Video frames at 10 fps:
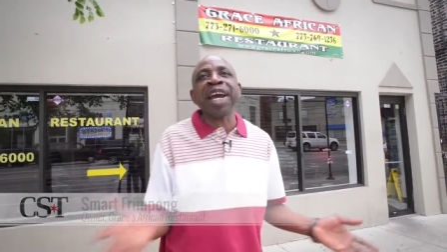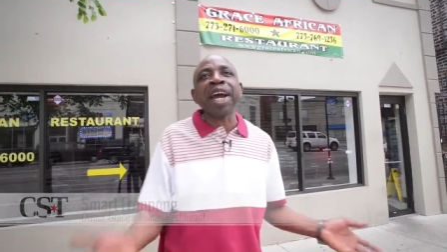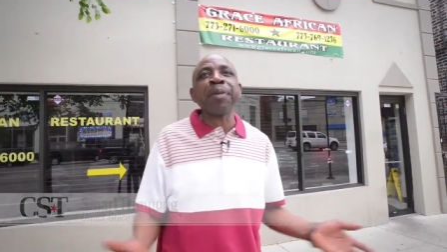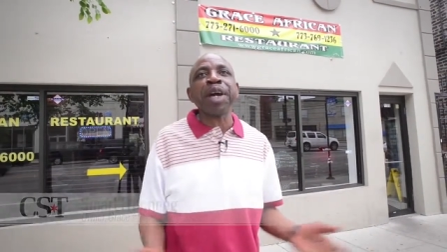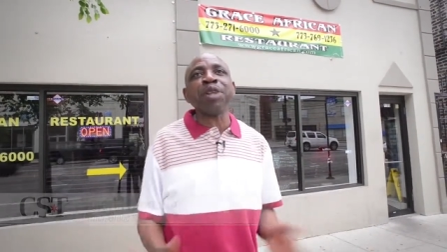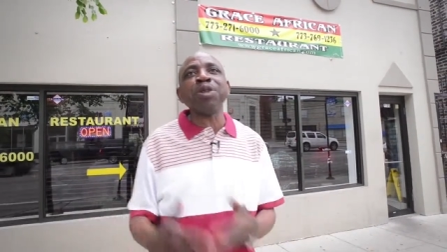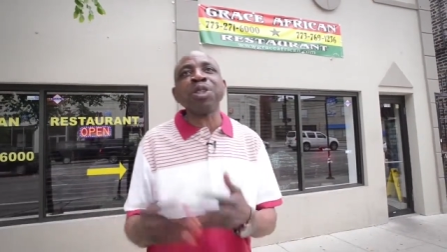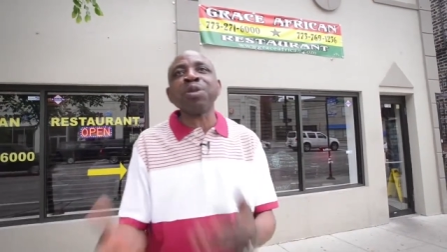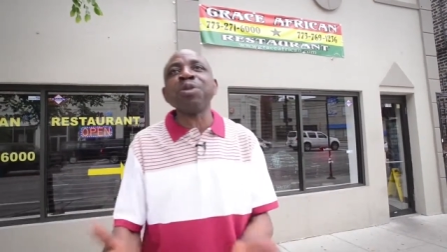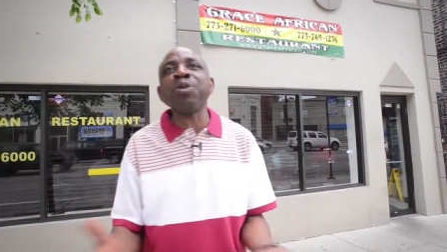game and
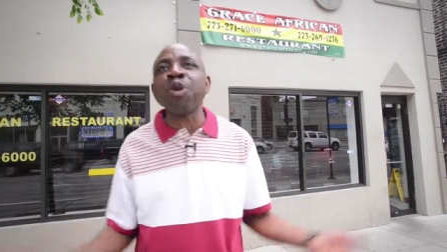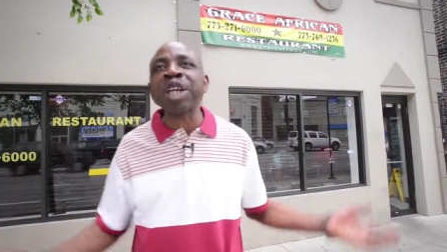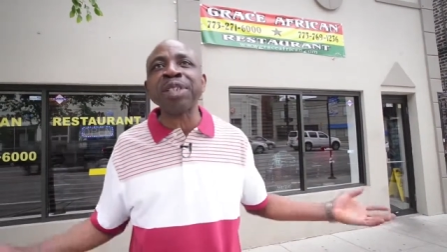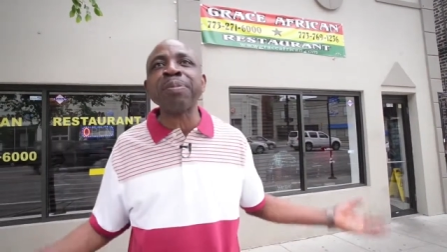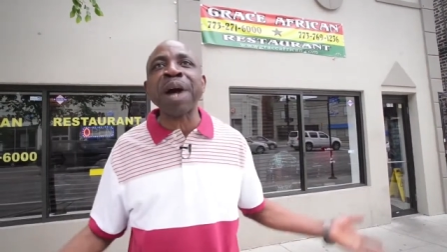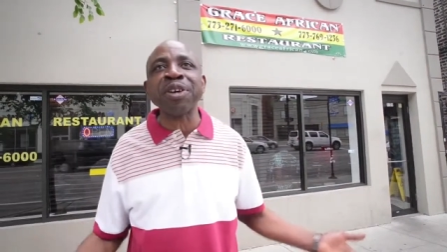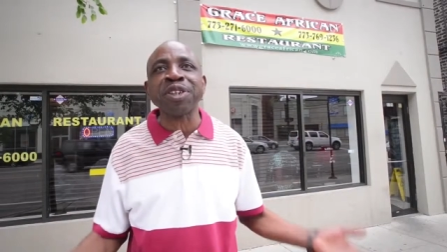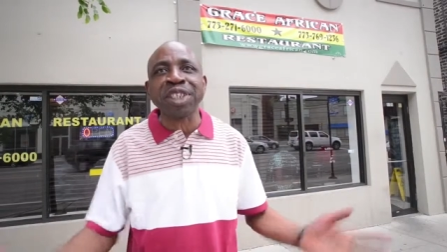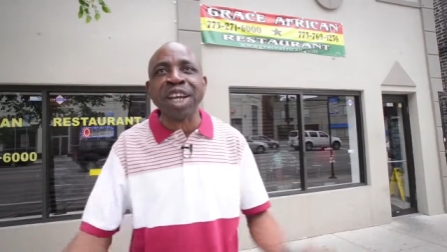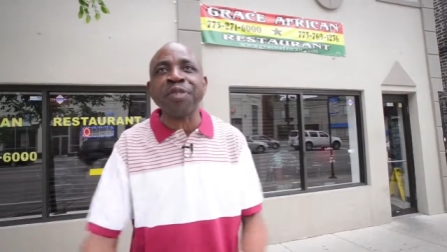you watching by
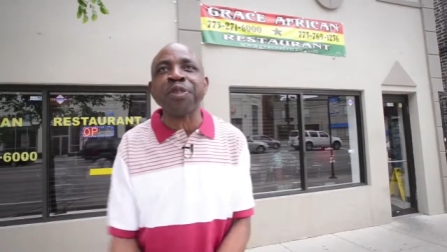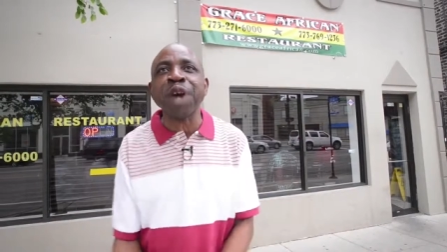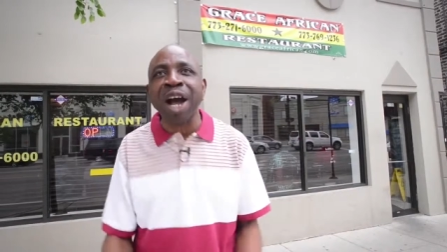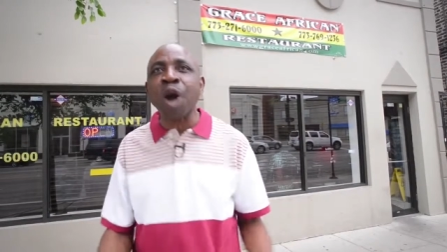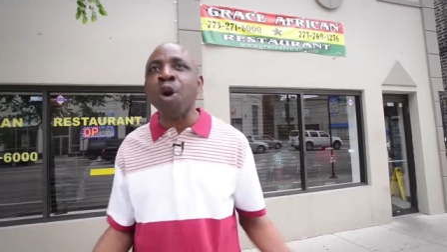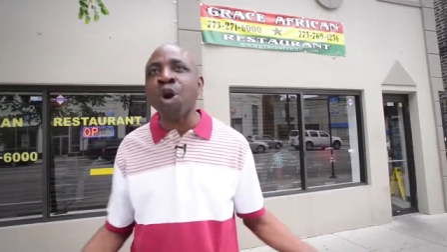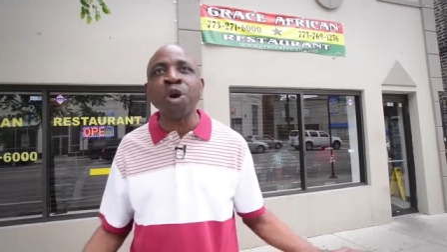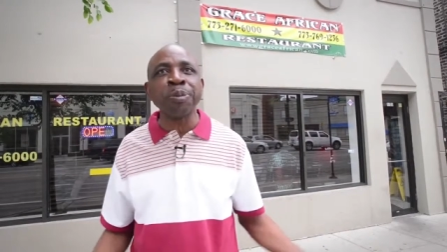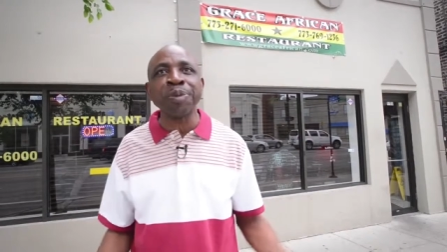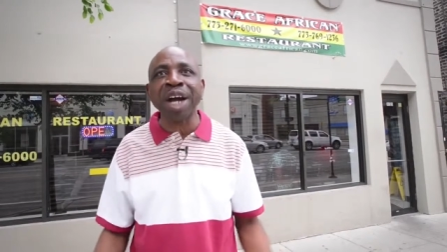yourself at
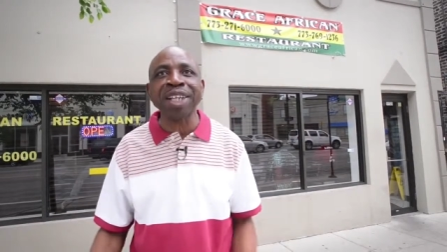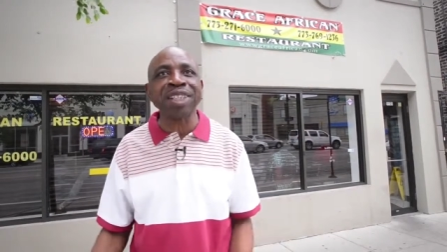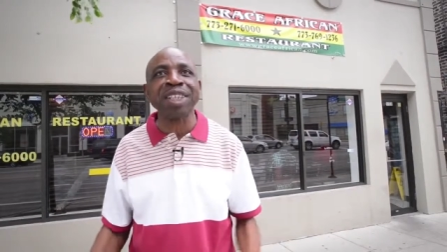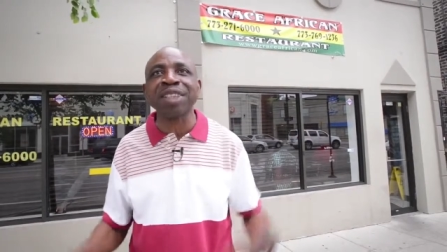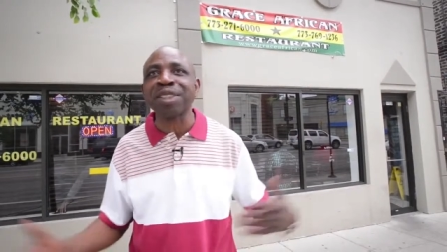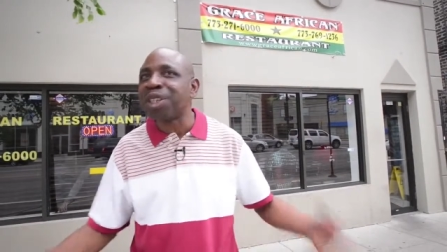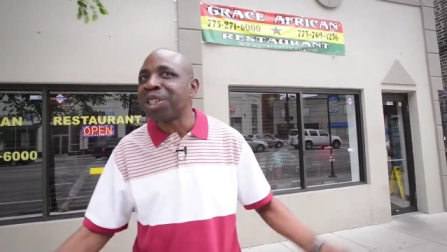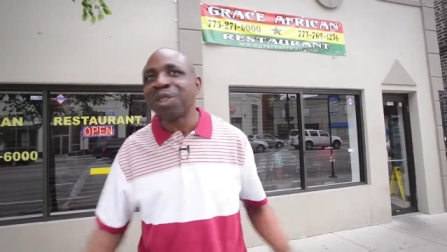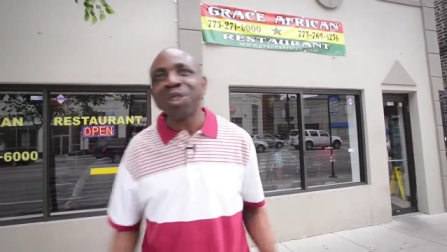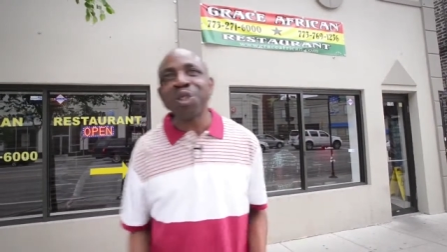home, I think
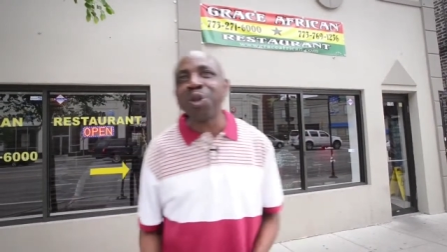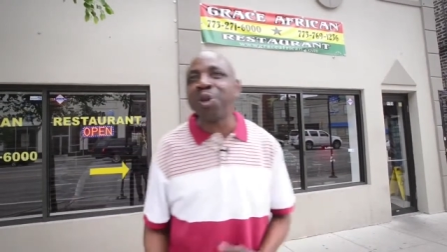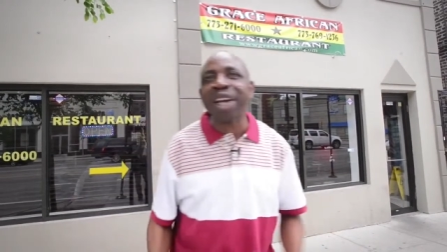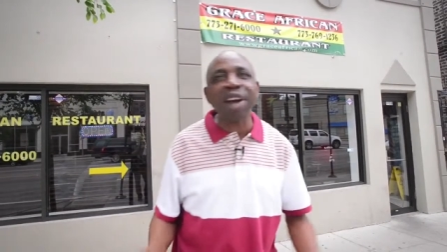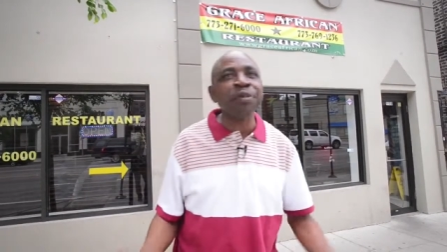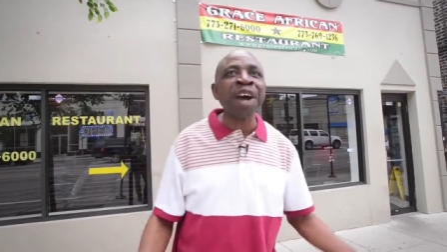you won't get